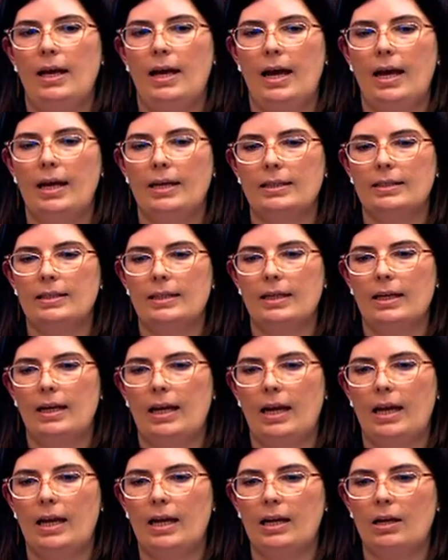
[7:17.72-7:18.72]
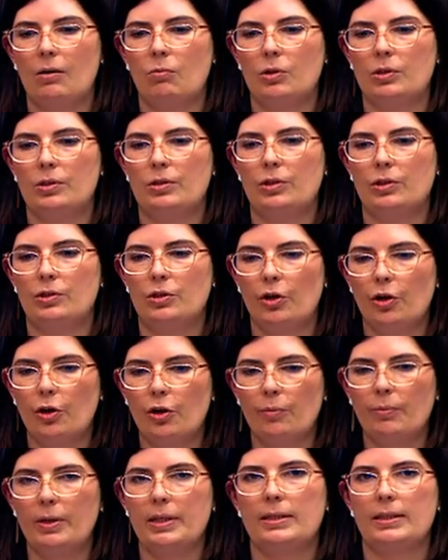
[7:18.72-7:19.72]
And he was
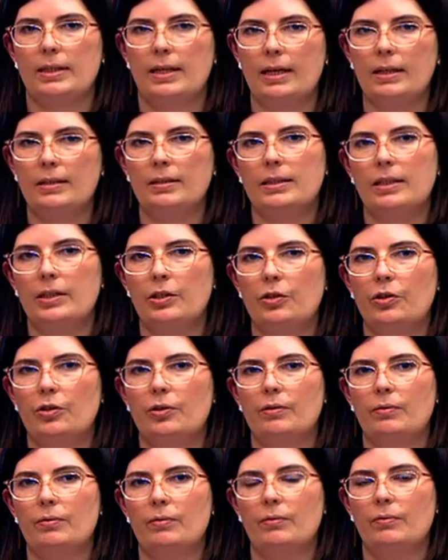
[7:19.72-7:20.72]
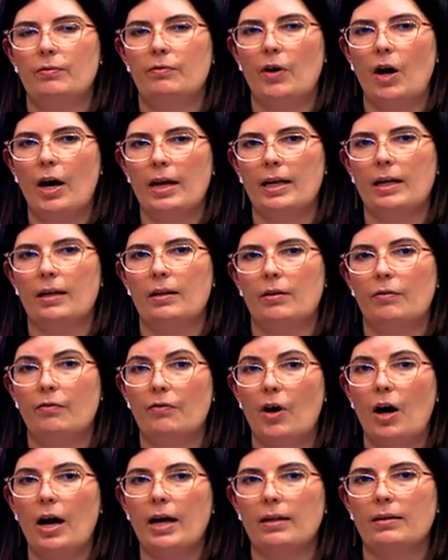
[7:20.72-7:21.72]
determined to continue fighting the
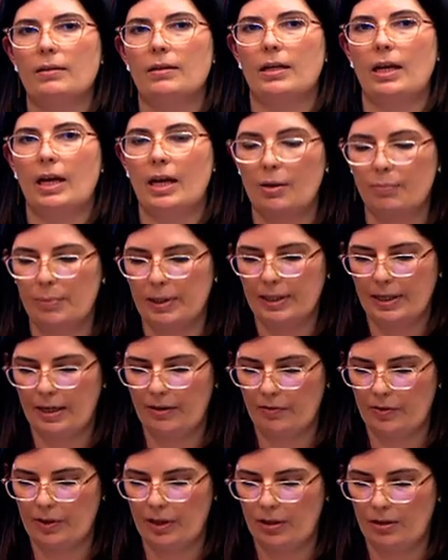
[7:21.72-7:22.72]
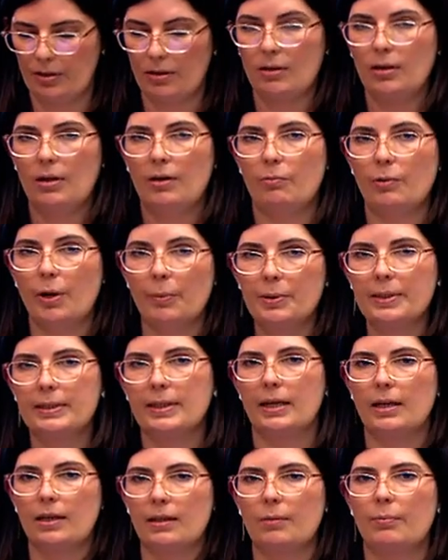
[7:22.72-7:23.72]
fight that he believed in,
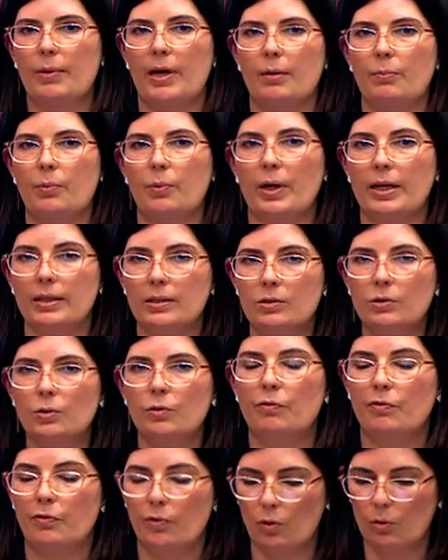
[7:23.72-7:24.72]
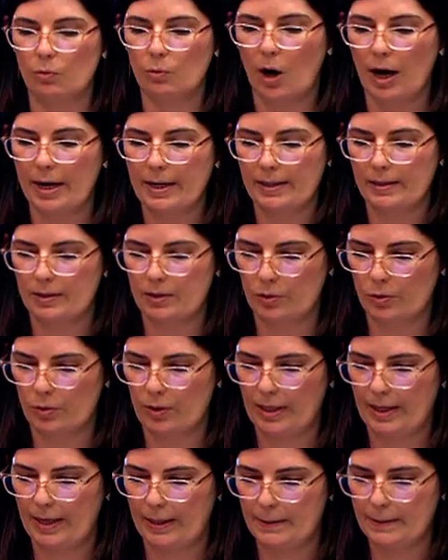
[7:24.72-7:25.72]
representing the people he stood for right until
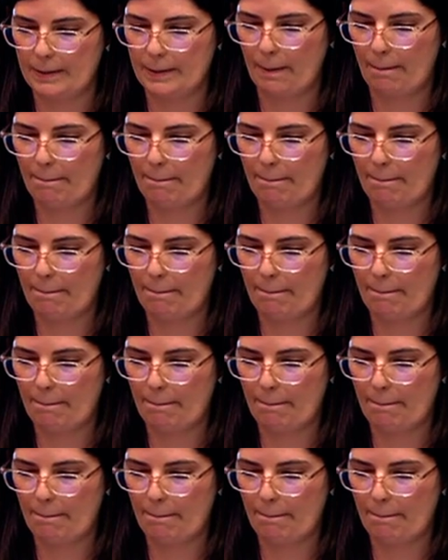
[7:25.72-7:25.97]
the end.